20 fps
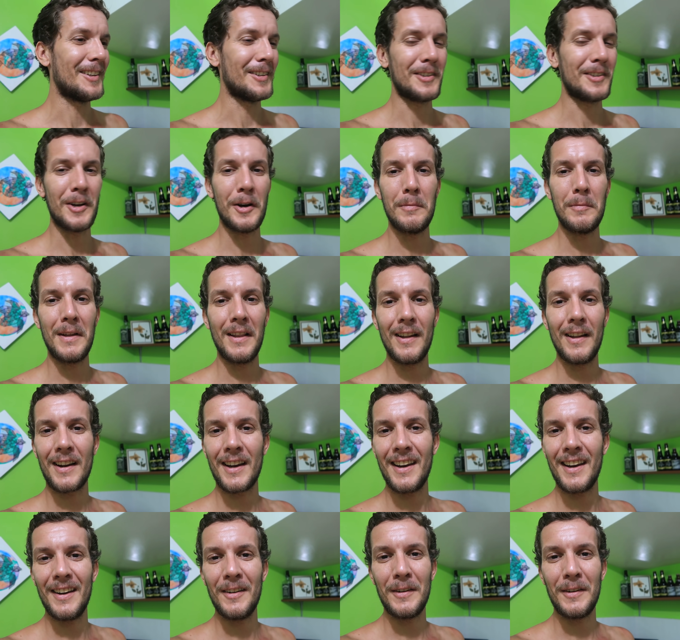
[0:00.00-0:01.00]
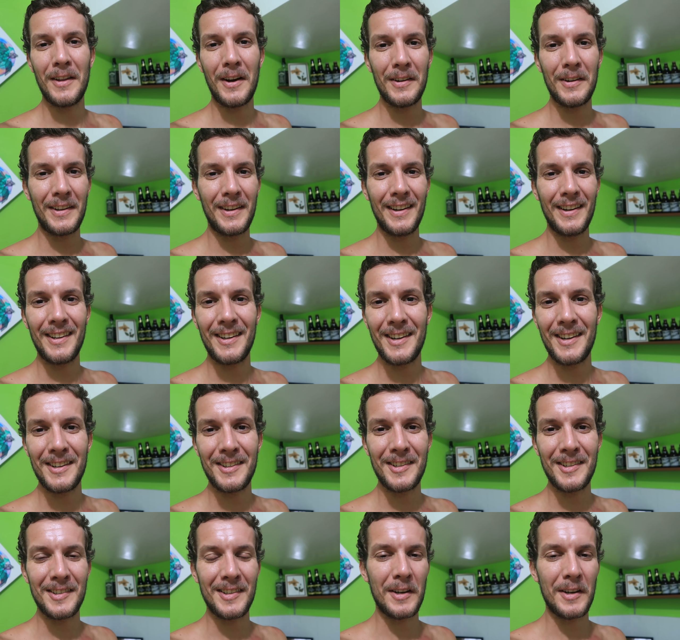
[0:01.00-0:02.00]
still be lucky with all the other
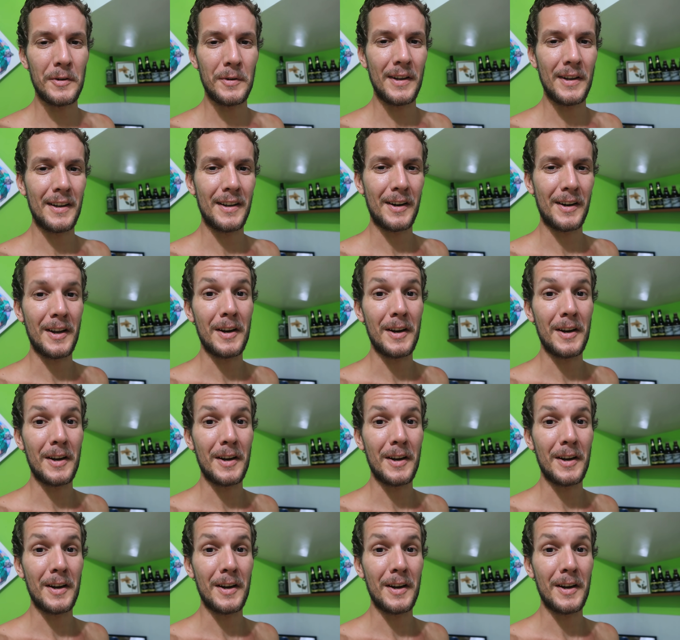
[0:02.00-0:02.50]
dishes that we're